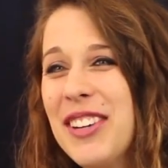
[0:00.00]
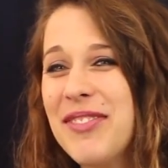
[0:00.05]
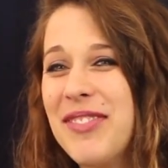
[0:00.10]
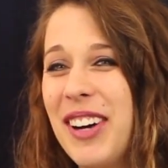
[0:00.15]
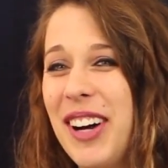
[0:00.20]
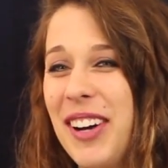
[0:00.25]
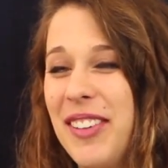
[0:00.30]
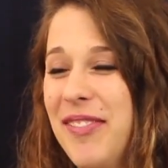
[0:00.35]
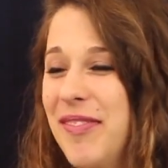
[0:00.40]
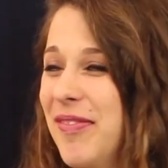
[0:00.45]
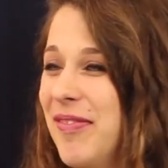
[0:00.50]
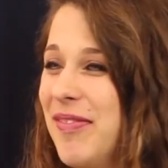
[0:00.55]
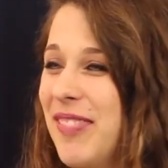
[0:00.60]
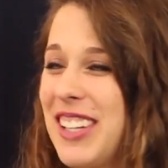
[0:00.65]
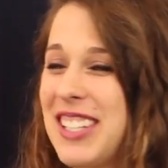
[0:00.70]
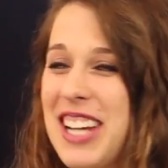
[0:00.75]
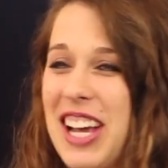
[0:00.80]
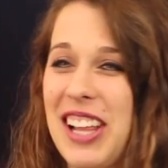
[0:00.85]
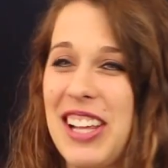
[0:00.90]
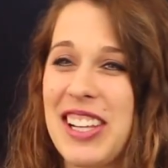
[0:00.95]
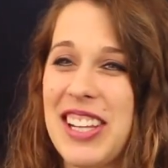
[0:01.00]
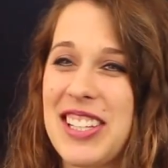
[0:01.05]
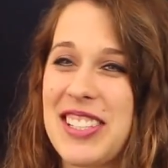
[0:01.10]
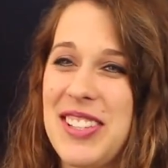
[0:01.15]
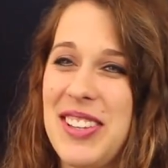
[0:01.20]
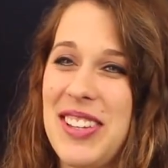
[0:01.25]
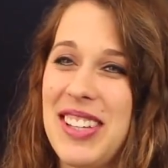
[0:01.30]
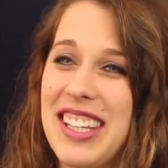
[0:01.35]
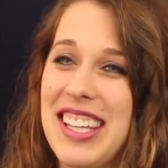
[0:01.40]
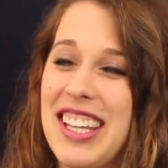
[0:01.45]
but
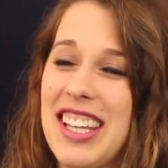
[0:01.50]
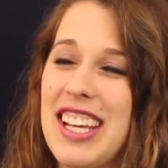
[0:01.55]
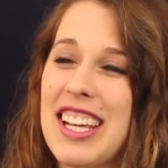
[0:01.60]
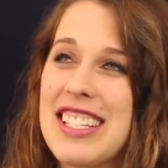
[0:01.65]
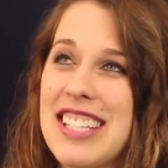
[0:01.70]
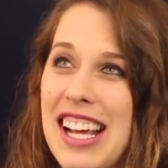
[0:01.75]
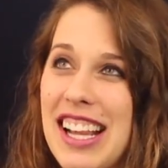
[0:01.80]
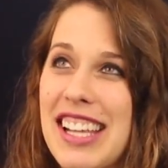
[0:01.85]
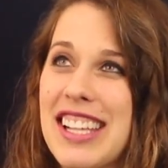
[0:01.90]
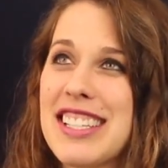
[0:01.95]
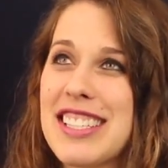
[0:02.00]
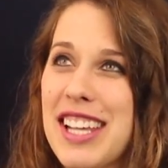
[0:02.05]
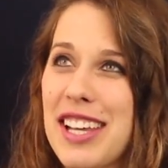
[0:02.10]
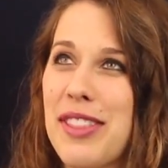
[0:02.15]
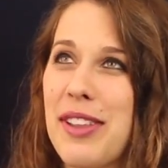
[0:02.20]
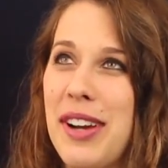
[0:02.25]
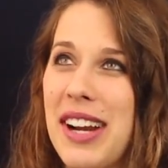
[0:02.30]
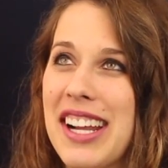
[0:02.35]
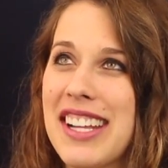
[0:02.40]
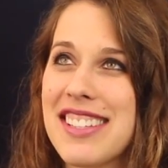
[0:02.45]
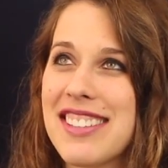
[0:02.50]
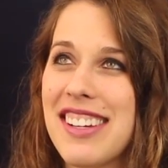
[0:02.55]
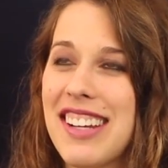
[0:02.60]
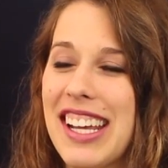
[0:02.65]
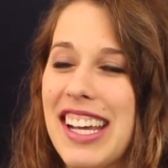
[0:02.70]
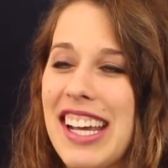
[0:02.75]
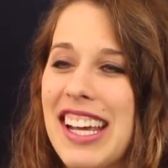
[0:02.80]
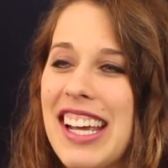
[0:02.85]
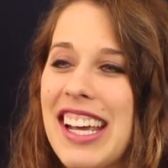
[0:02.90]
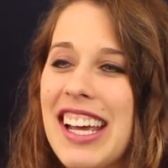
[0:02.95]
Italians get their hands
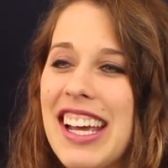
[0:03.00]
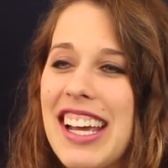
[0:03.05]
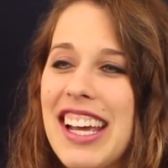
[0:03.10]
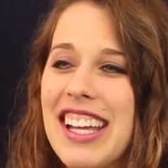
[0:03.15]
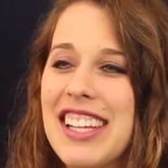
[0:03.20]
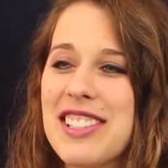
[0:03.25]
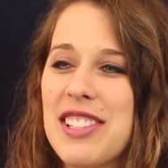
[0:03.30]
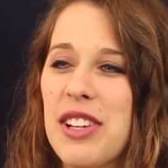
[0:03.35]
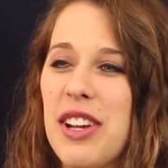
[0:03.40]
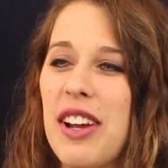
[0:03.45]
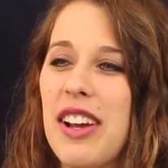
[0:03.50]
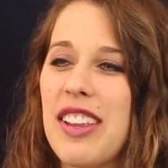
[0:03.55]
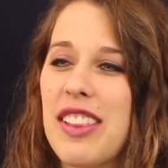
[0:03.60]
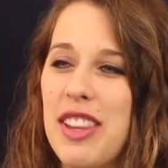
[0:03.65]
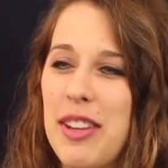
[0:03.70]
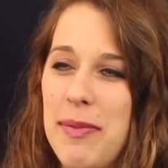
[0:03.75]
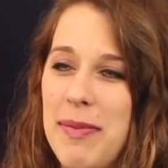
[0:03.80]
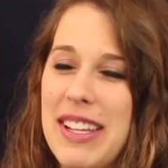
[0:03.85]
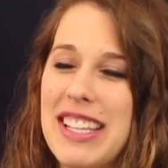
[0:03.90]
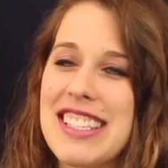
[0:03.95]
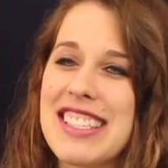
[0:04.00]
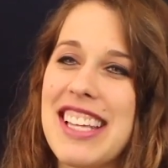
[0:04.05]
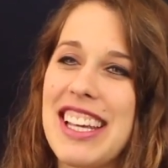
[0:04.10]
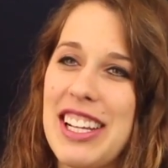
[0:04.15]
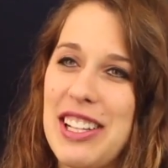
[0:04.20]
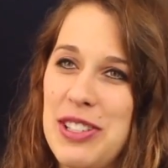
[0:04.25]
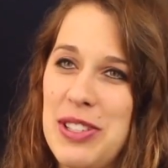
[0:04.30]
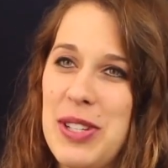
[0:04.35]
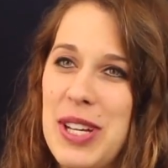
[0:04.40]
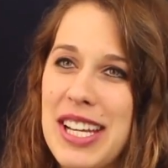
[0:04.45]
on it. So it means
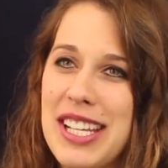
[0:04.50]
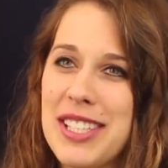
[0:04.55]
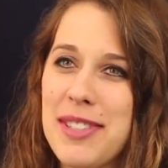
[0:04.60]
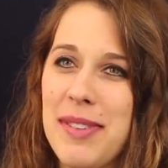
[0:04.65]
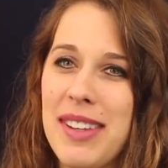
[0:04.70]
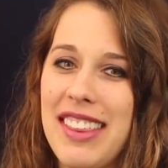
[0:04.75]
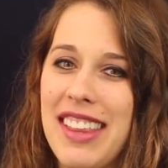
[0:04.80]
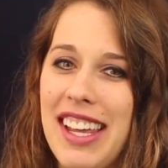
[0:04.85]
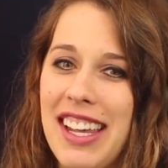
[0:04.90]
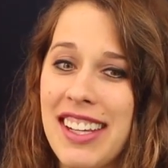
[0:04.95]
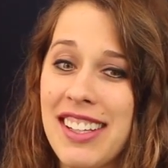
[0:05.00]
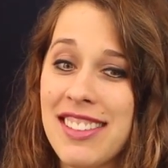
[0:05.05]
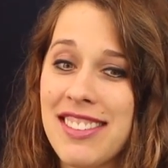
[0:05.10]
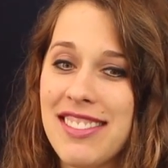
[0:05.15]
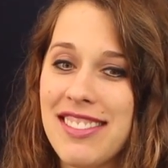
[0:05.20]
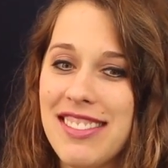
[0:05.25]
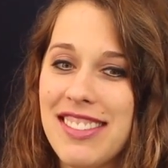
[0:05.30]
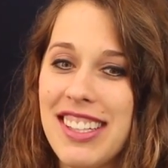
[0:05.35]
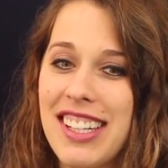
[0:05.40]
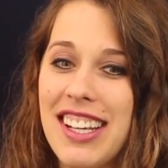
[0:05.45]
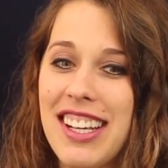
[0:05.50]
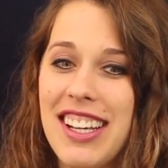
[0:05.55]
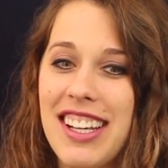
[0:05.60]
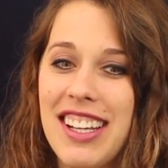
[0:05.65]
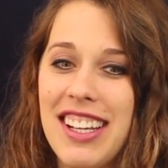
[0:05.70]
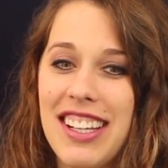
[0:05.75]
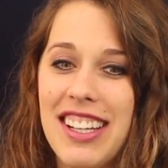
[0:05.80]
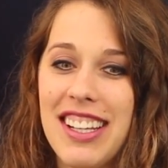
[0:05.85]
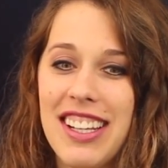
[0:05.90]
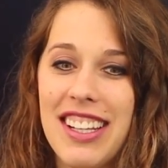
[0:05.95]
like cheese with like
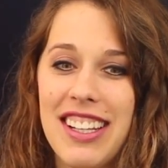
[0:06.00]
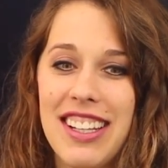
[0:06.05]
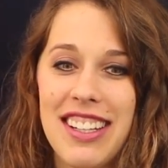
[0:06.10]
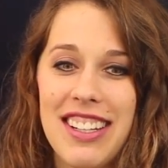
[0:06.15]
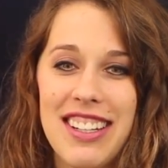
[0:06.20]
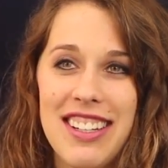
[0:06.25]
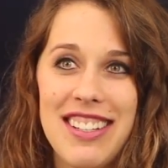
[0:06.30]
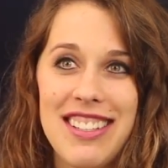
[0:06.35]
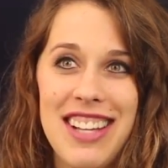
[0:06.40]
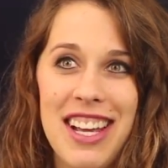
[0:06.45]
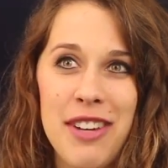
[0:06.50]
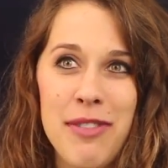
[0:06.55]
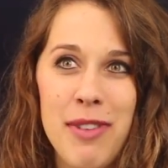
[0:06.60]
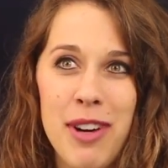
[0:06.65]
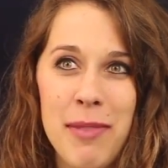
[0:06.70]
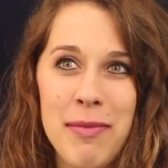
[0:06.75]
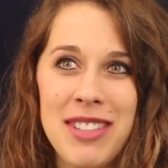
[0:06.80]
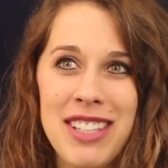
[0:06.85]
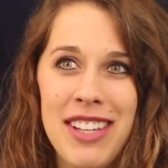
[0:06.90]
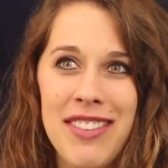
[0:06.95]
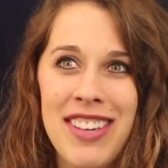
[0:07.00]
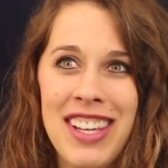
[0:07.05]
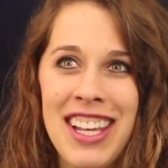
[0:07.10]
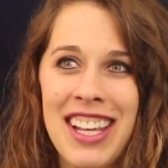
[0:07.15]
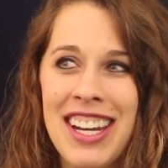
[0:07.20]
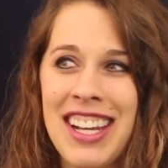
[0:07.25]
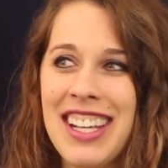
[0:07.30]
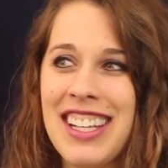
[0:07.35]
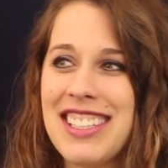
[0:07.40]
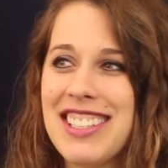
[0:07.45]
dead worms living
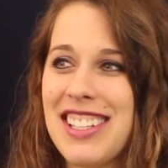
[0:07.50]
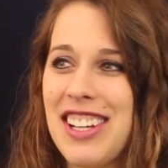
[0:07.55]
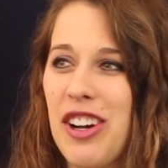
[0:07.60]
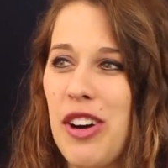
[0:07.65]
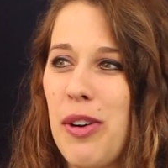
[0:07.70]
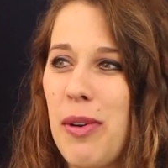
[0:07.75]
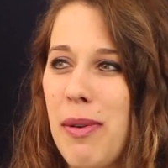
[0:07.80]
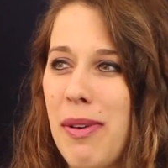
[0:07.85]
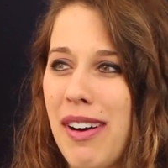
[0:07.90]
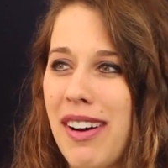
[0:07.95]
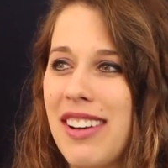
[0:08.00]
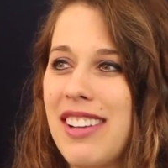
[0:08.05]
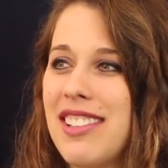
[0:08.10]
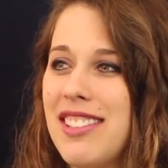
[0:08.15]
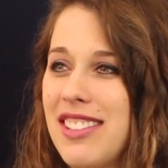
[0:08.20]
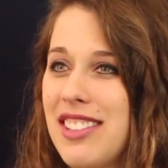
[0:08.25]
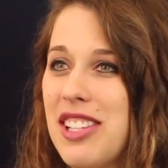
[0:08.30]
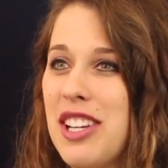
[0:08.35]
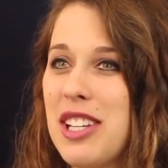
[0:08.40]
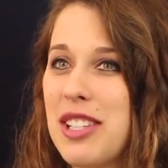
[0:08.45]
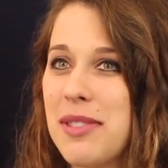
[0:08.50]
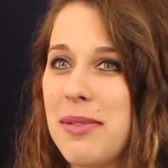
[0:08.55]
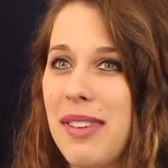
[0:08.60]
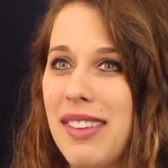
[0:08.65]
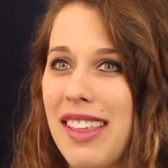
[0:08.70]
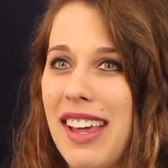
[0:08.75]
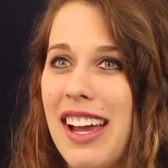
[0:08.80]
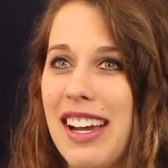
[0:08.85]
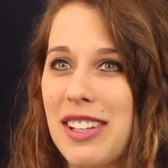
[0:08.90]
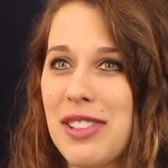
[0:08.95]
in it, or cheese
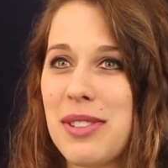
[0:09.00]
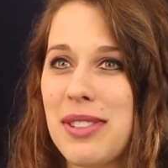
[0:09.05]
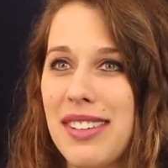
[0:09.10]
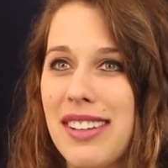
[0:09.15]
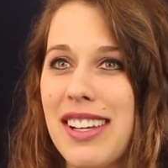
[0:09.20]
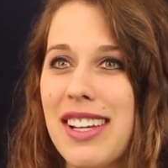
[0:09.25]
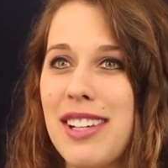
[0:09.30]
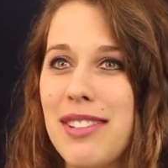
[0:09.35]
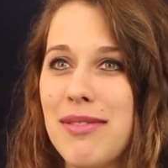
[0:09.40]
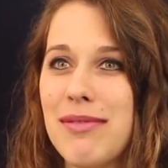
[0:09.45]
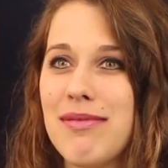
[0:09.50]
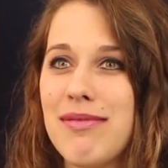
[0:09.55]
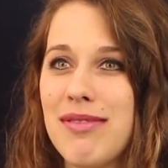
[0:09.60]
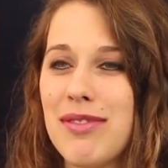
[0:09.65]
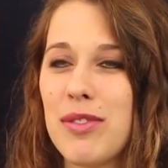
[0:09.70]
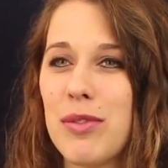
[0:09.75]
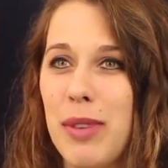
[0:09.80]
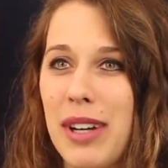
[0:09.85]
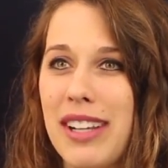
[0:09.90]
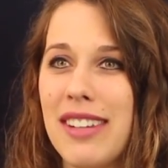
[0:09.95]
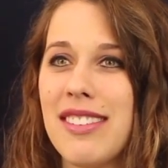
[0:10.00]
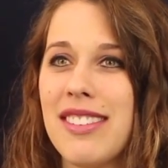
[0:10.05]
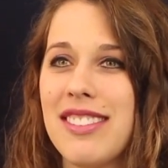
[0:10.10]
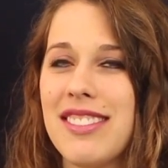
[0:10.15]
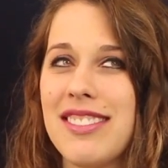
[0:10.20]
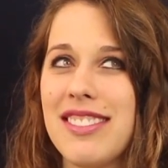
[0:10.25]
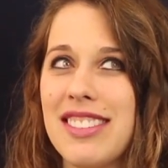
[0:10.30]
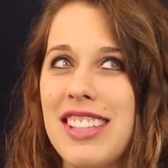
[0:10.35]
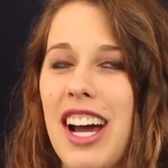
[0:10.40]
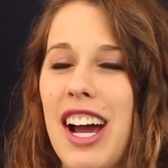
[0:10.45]
with actually
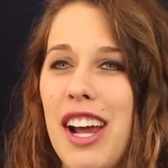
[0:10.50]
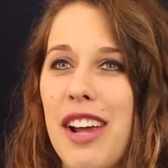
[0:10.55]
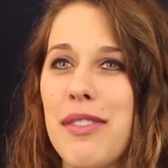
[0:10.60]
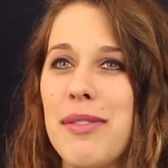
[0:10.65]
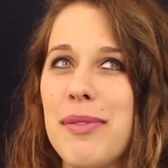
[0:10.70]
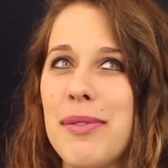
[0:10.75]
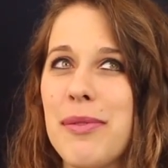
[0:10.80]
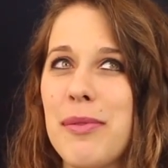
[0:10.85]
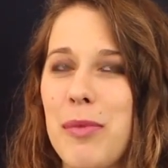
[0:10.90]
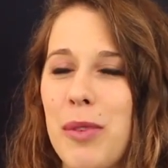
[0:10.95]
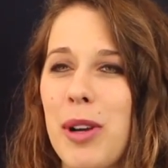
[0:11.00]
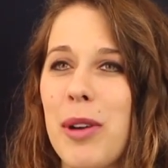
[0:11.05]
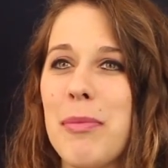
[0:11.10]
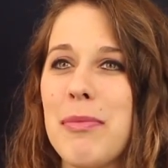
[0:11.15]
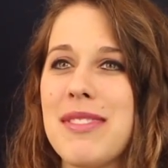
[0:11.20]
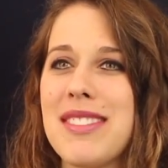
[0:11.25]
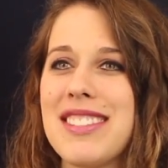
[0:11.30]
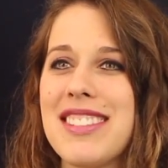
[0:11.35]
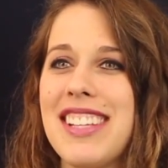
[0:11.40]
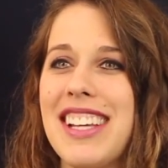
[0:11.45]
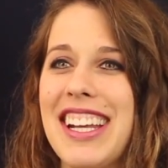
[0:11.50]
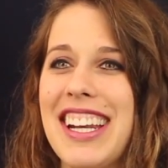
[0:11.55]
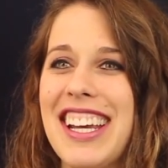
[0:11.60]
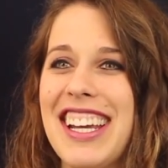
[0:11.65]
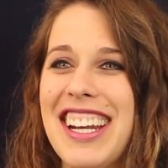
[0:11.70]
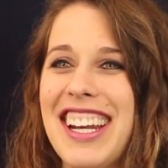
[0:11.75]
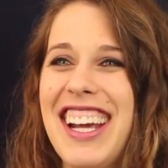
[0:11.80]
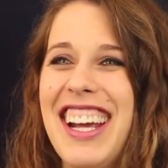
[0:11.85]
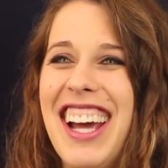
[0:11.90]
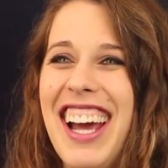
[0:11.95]
real live worms in
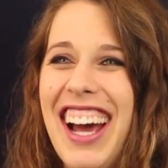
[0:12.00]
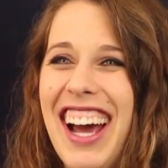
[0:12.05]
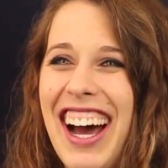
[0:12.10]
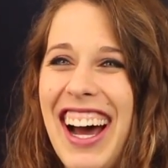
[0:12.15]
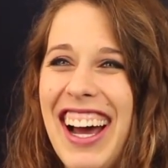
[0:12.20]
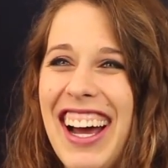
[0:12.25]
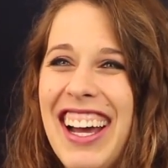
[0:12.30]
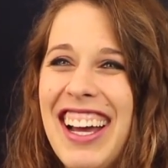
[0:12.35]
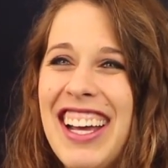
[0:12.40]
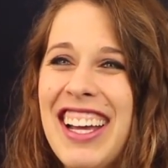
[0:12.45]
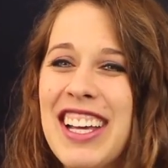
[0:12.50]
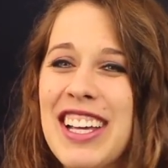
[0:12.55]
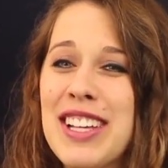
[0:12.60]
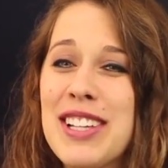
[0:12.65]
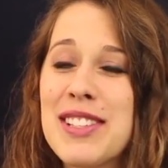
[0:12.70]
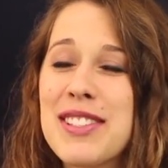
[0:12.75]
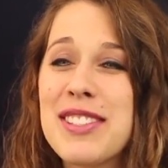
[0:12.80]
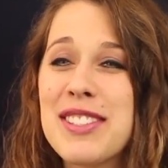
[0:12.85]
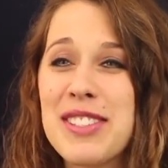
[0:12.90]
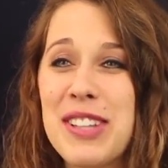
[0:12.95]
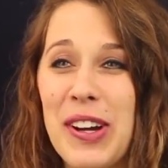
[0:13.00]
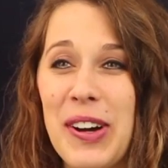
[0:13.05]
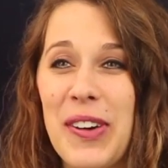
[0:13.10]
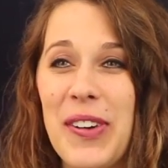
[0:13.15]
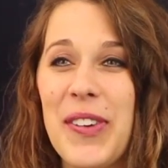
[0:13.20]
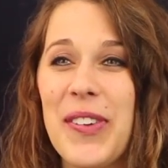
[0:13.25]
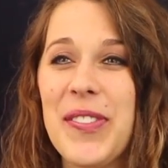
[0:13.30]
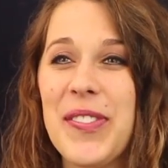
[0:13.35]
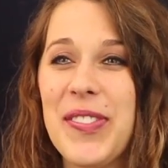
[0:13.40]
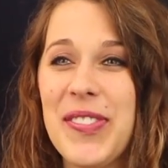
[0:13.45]
it.
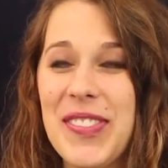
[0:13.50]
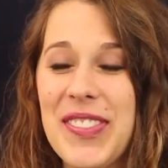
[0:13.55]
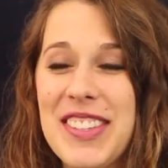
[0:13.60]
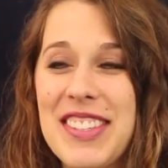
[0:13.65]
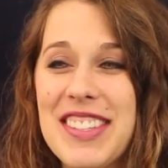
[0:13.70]
So